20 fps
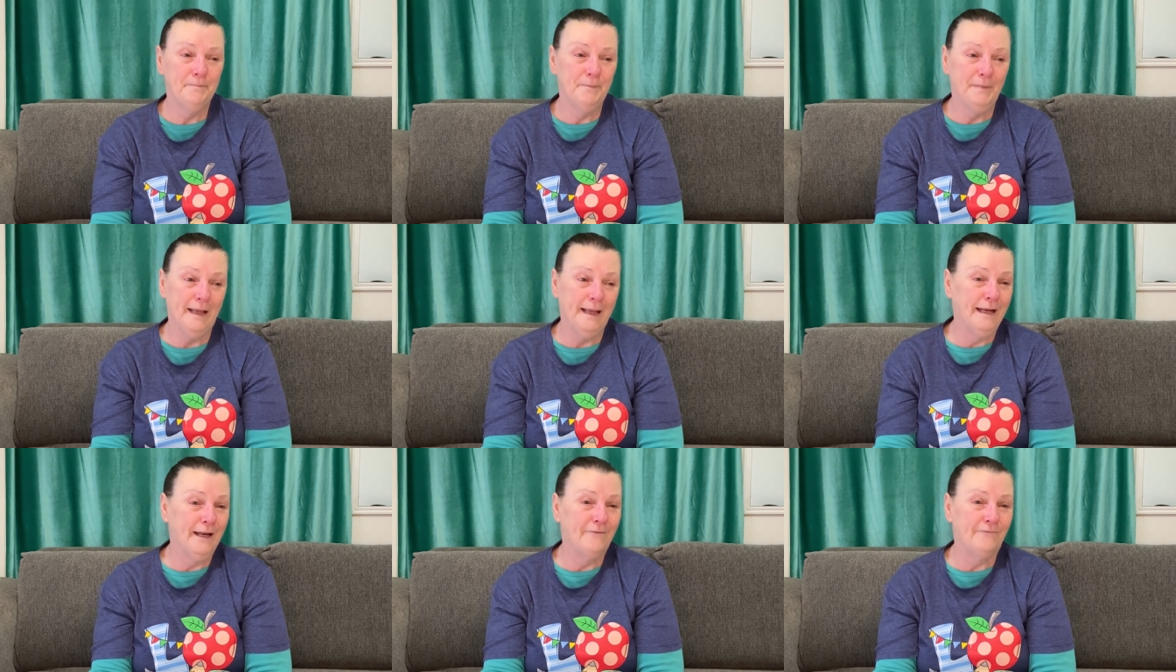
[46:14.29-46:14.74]

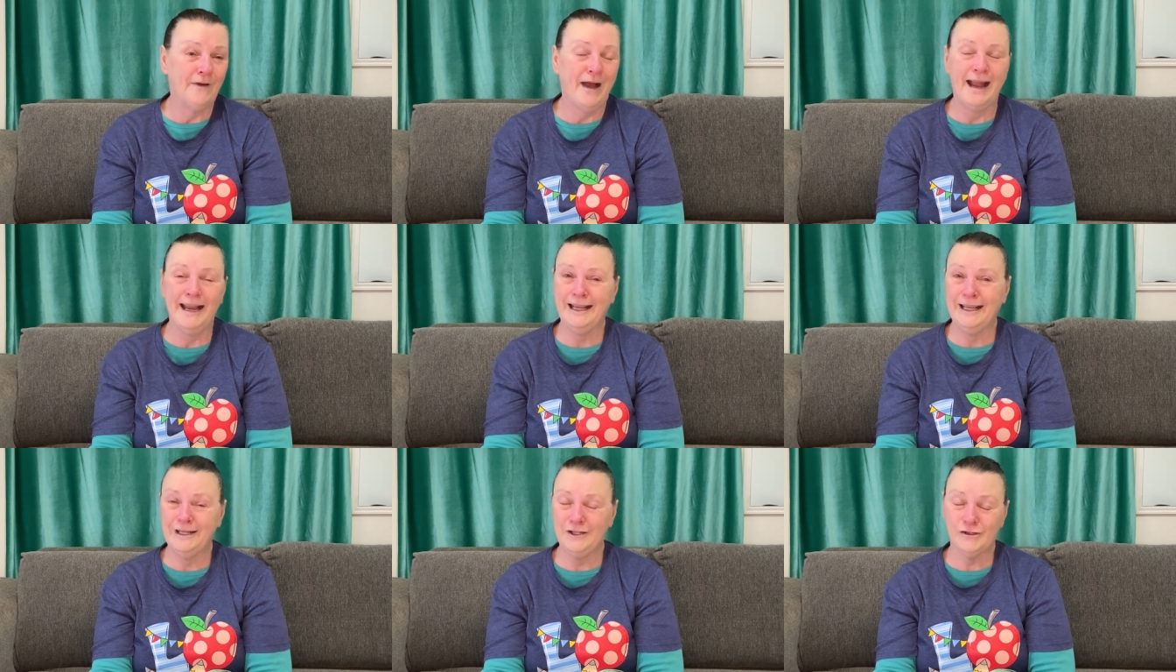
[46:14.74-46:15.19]
And if I
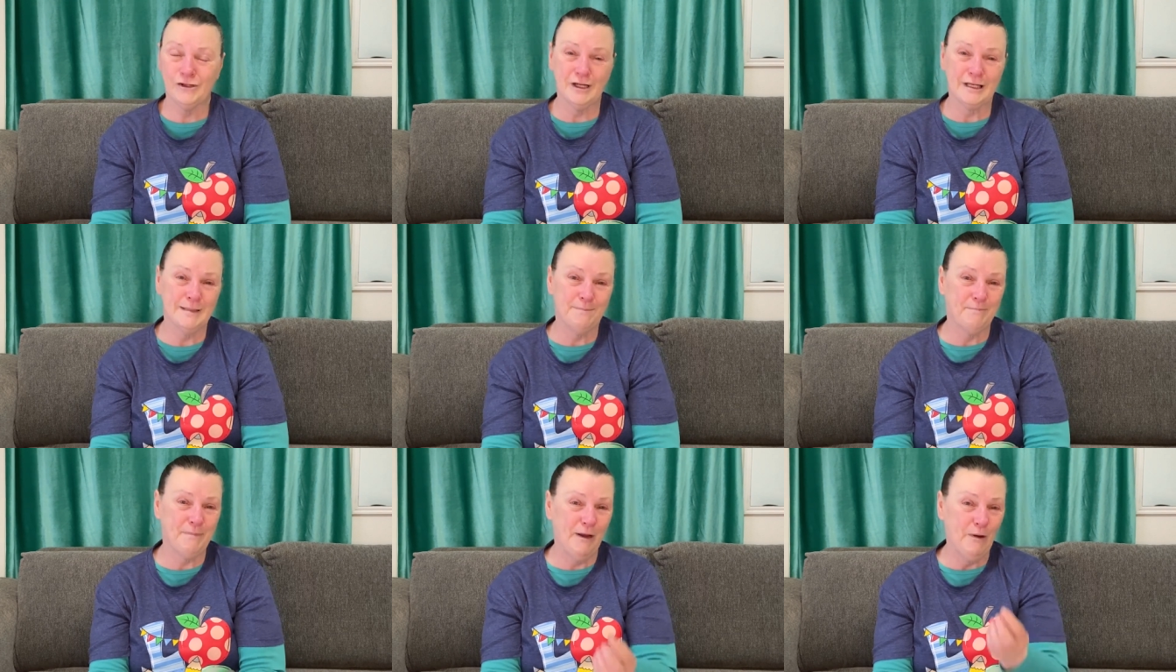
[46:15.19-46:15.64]
could
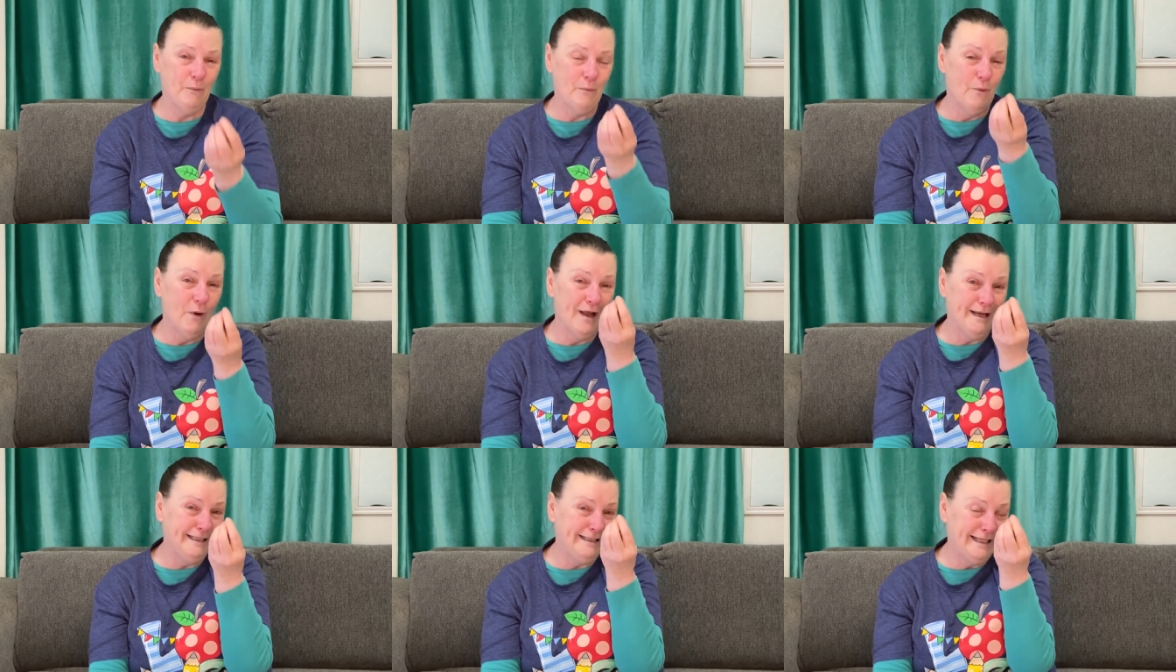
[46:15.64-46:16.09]
just be
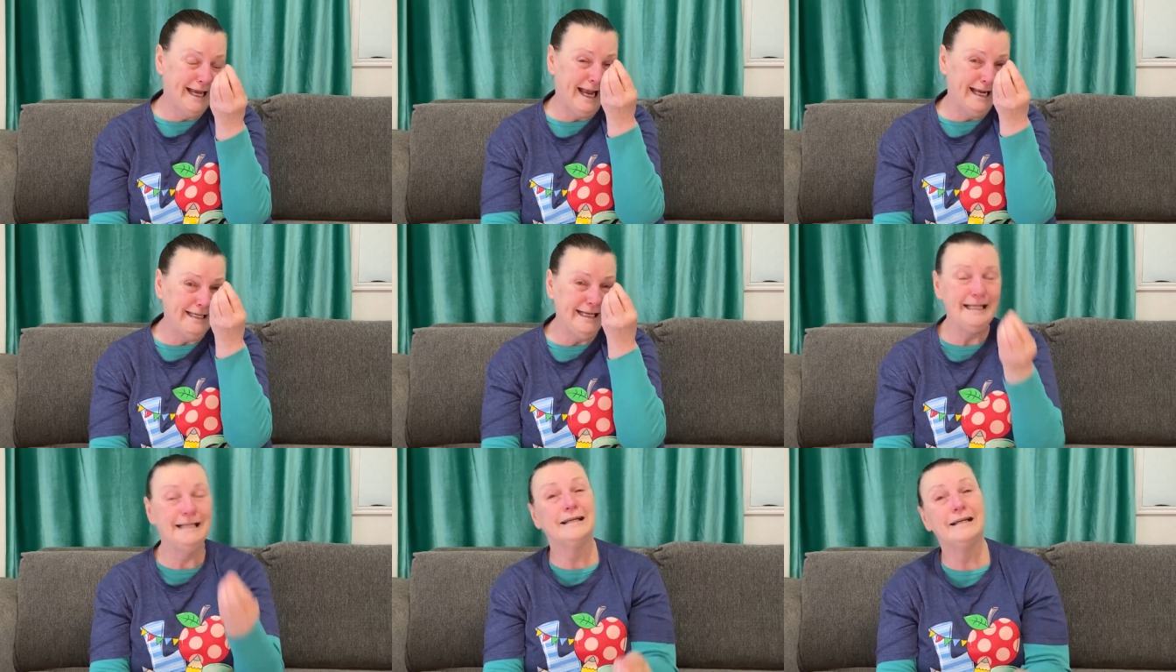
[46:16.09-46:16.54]
one
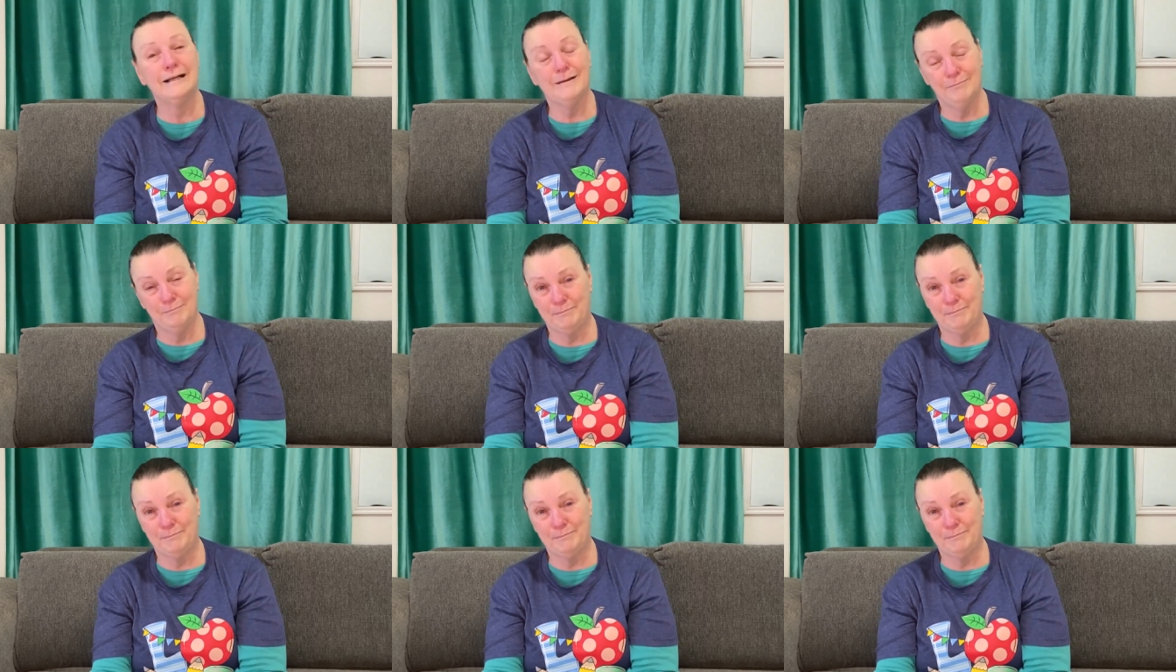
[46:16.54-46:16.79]
tiny little